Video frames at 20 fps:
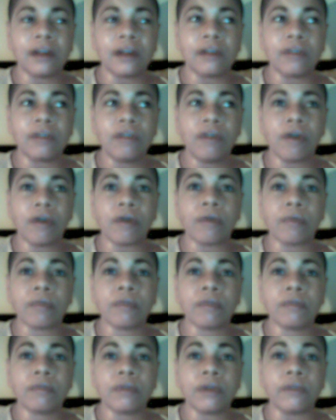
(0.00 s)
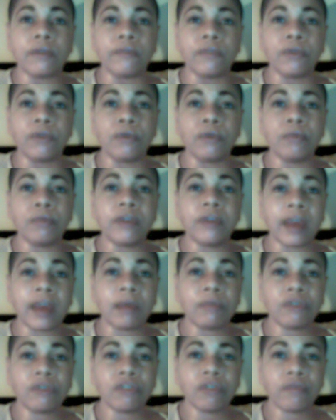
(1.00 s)
if you
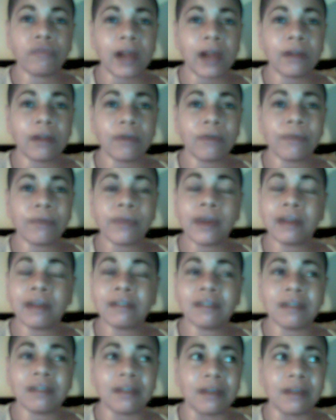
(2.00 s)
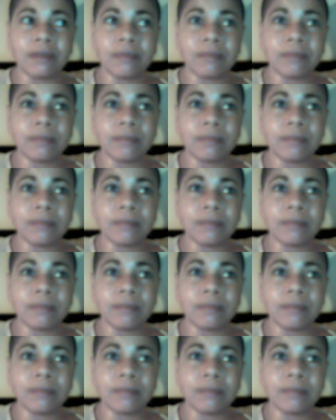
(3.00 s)
damage your follicle, that's it.